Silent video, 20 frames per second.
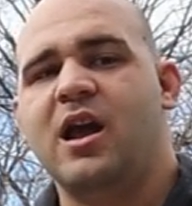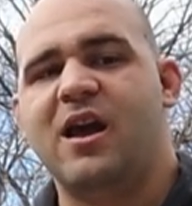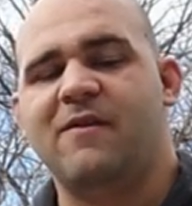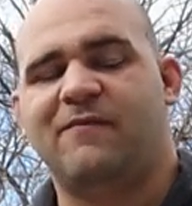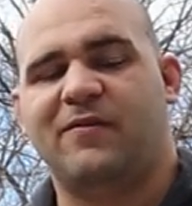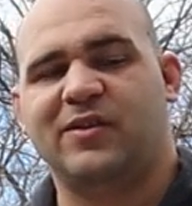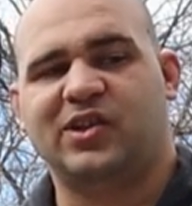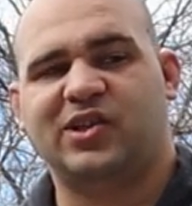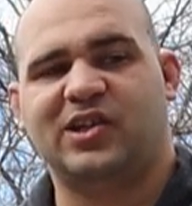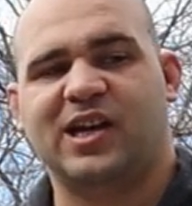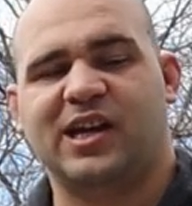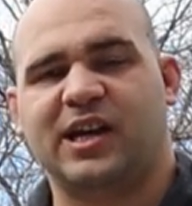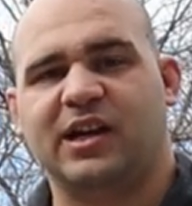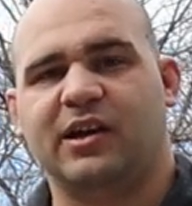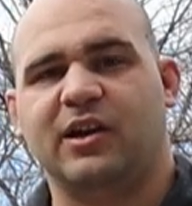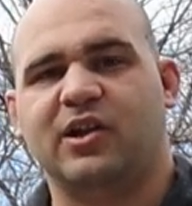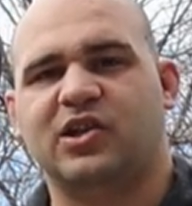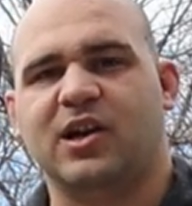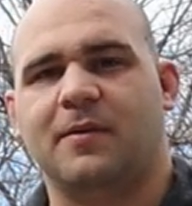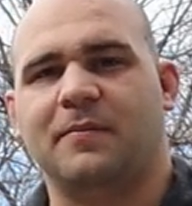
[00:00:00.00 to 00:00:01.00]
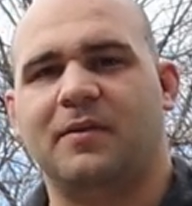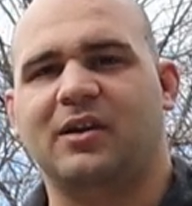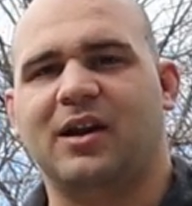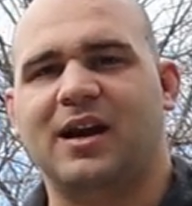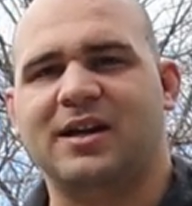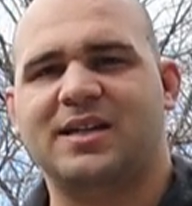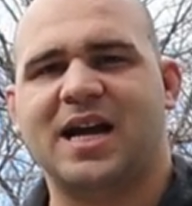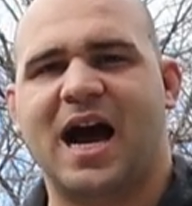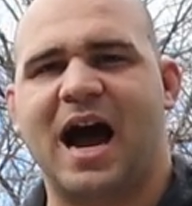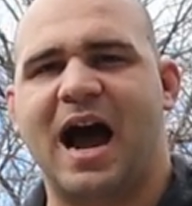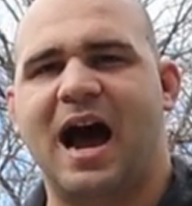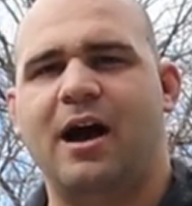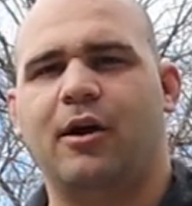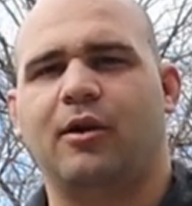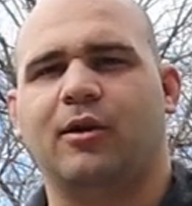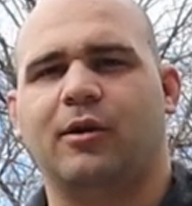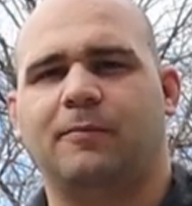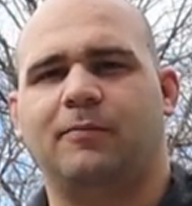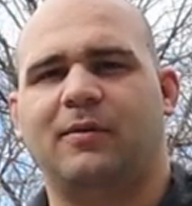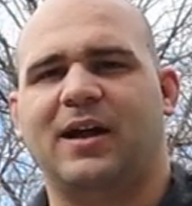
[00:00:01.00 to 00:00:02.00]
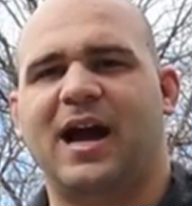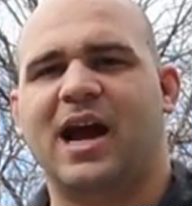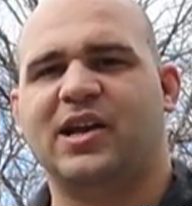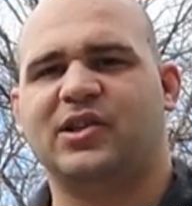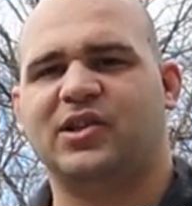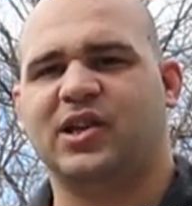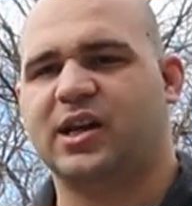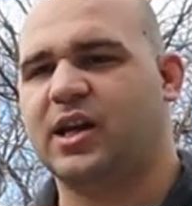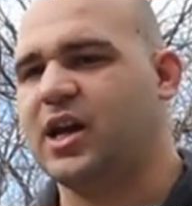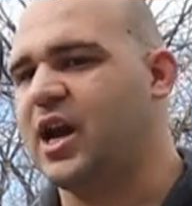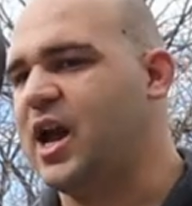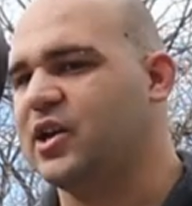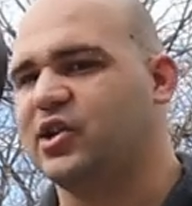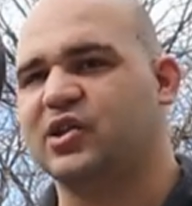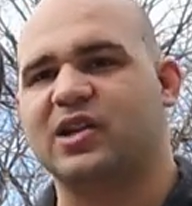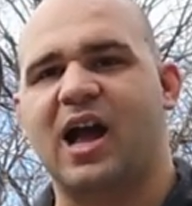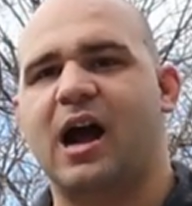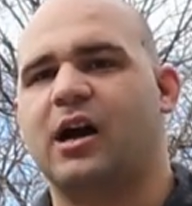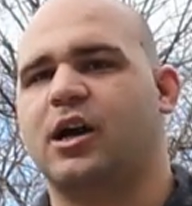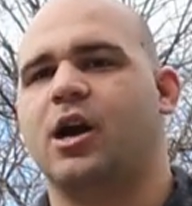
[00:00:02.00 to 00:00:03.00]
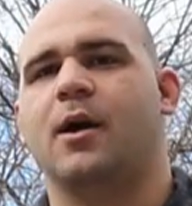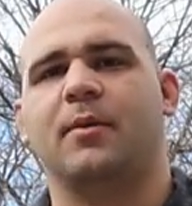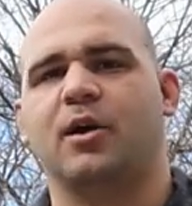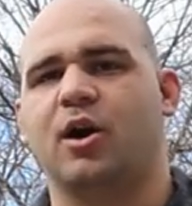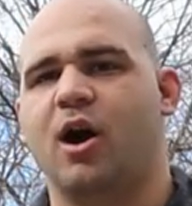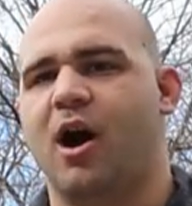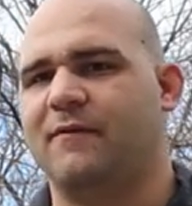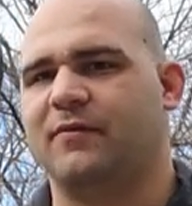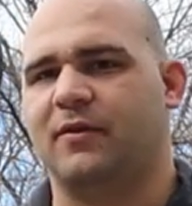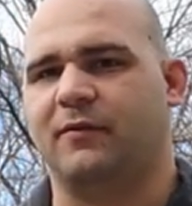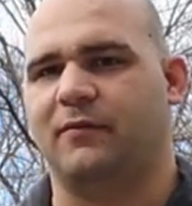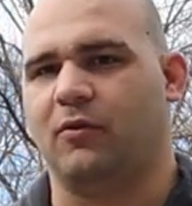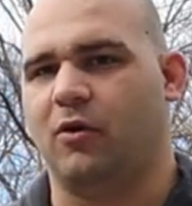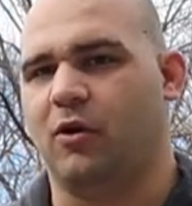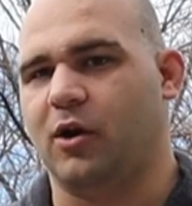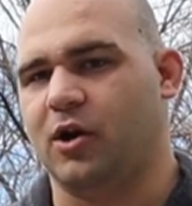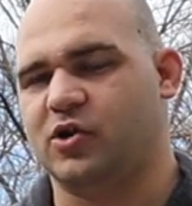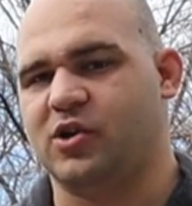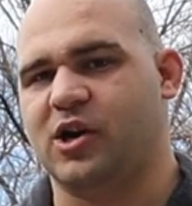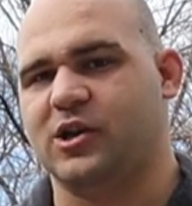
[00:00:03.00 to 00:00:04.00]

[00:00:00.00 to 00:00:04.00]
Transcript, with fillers: if it's sticking to something like tile or plastic, it's not coming off the floor.